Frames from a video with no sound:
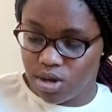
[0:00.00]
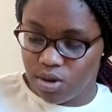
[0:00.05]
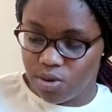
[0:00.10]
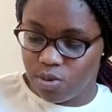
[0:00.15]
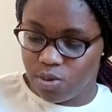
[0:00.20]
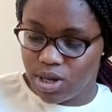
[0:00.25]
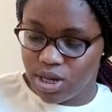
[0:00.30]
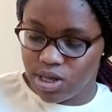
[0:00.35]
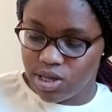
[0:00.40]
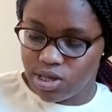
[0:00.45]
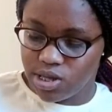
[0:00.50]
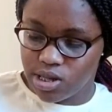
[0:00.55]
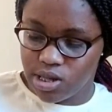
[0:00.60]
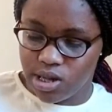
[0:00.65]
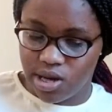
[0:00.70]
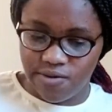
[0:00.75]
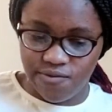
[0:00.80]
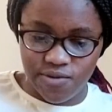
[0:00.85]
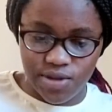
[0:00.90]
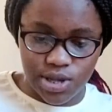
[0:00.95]
We are just
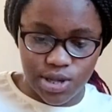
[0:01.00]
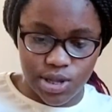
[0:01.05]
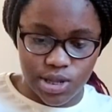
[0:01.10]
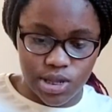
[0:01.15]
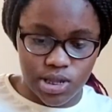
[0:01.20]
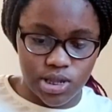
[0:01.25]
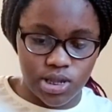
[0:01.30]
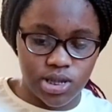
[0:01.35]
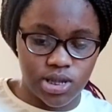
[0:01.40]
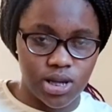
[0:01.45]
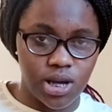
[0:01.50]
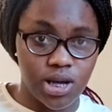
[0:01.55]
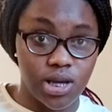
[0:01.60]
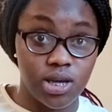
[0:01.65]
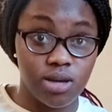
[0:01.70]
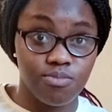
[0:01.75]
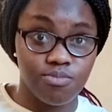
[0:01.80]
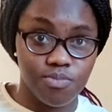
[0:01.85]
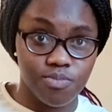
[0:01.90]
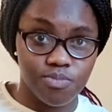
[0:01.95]
having to, I
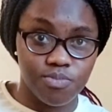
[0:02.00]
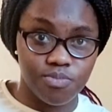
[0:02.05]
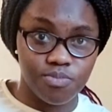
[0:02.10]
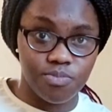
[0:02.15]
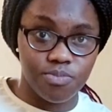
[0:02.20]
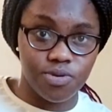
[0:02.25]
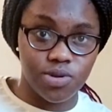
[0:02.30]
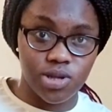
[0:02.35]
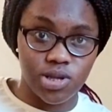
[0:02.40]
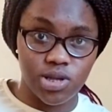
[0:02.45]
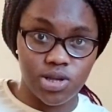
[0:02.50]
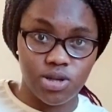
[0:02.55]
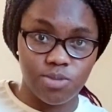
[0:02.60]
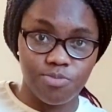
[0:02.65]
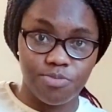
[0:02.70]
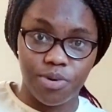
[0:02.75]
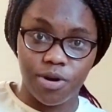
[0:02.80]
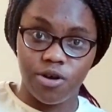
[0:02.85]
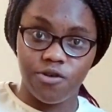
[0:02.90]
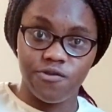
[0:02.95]
keep putting
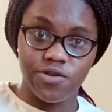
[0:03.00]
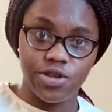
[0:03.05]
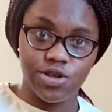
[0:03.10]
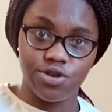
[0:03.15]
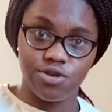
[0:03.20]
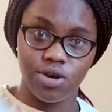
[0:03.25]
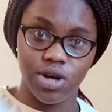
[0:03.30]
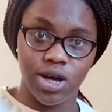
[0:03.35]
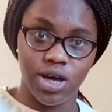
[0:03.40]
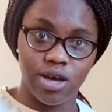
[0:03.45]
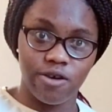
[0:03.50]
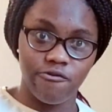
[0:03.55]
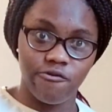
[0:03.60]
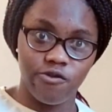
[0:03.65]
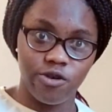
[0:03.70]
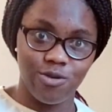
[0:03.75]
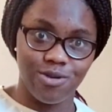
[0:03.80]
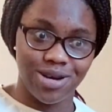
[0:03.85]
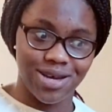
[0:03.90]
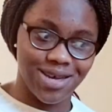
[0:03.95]
powdered sugar
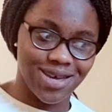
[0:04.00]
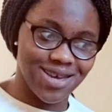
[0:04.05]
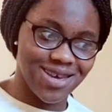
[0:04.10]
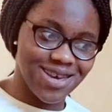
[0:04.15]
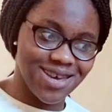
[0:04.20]
everywhere.